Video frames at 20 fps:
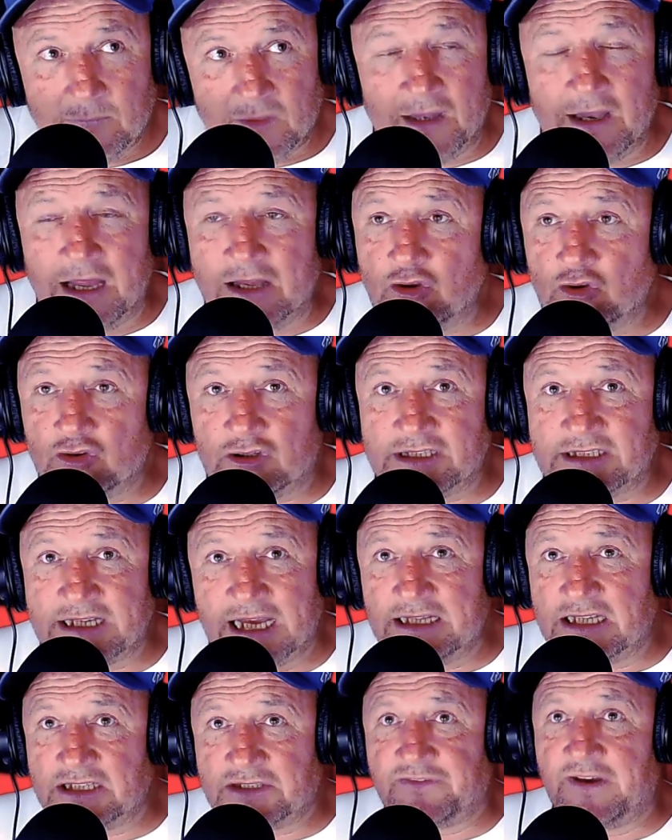Like the other
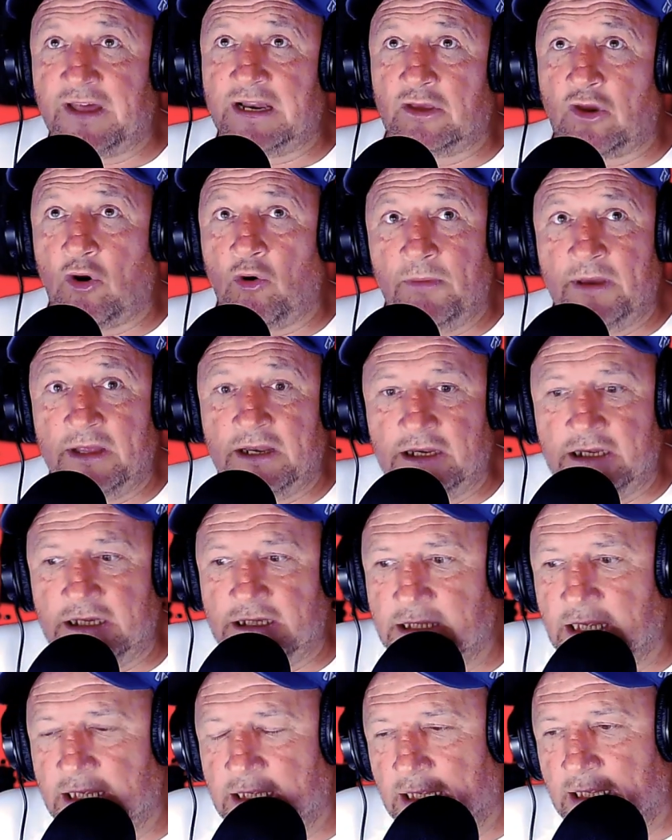day, this fella come in and
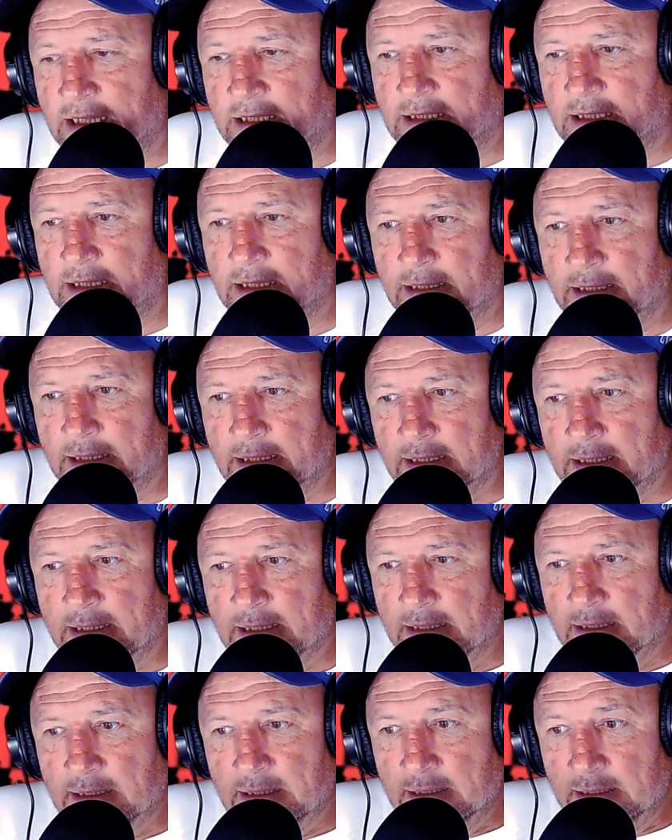he he, he,
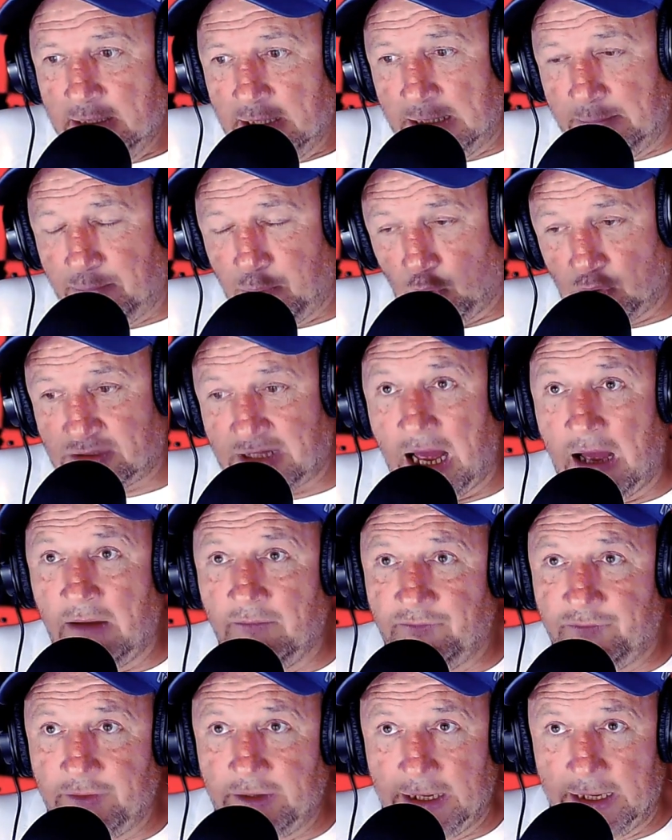he put down
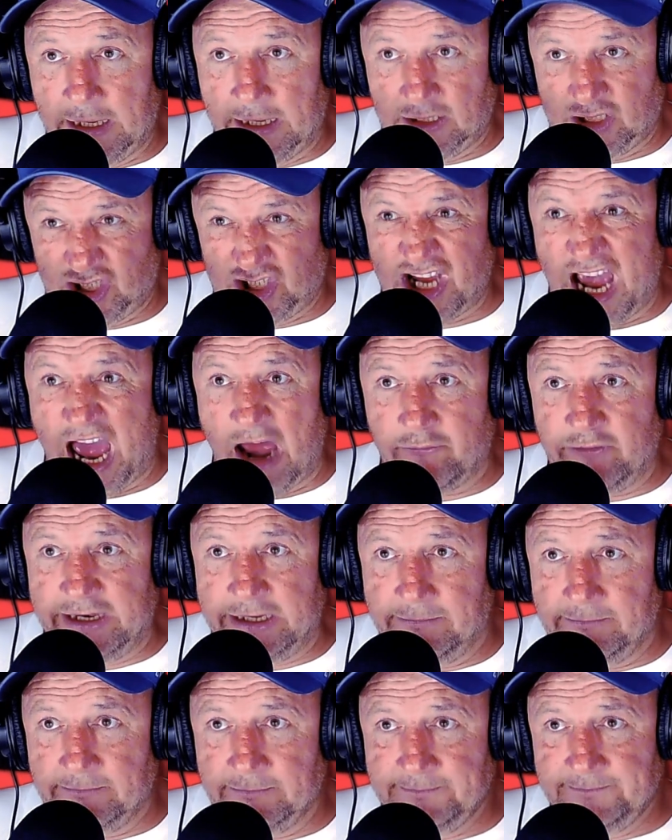for a
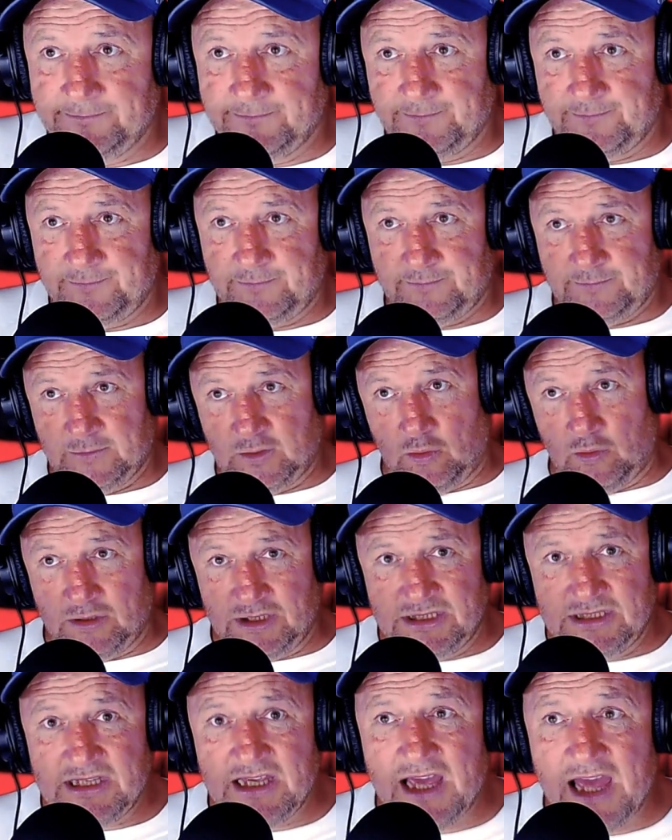Chevy. No,
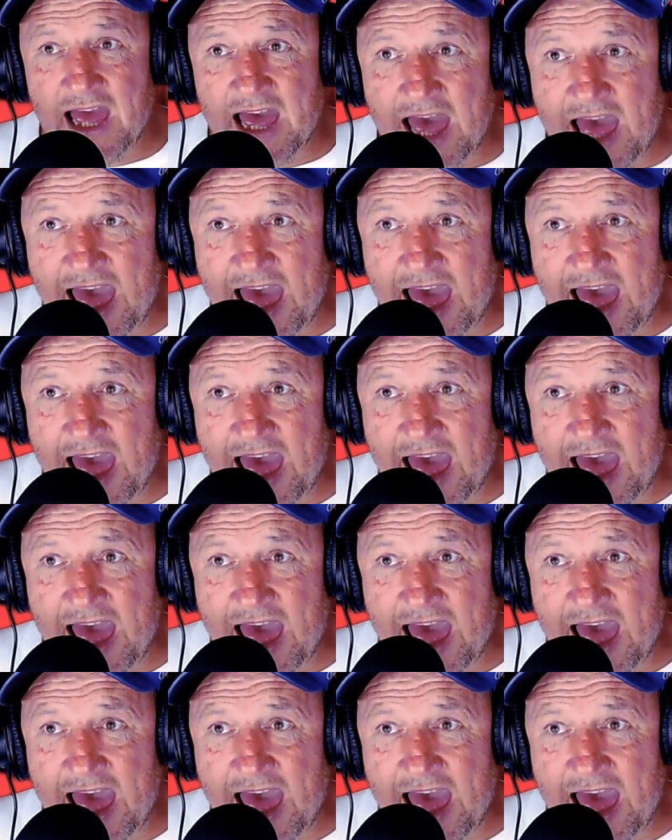yeah